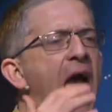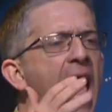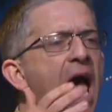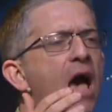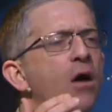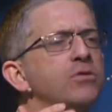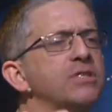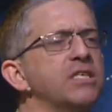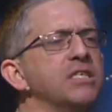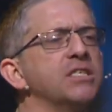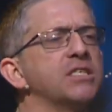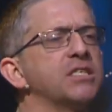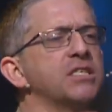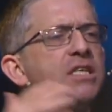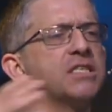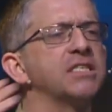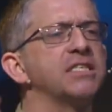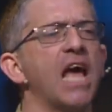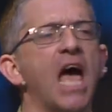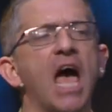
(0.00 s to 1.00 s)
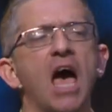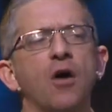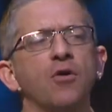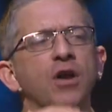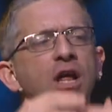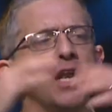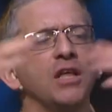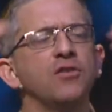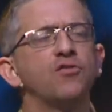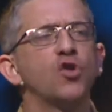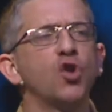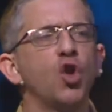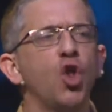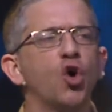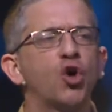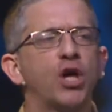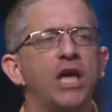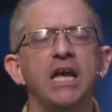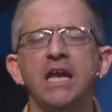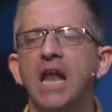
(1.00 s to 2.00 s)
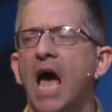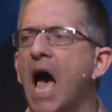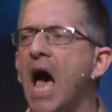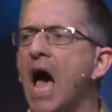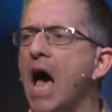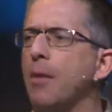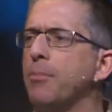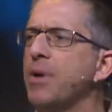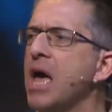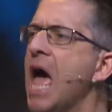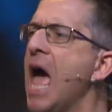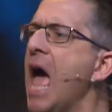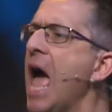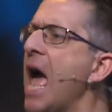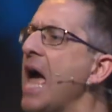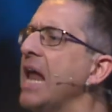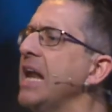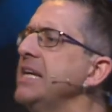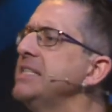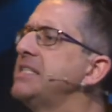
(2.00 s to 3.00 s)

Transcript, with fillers: out into the town and he's looking up and he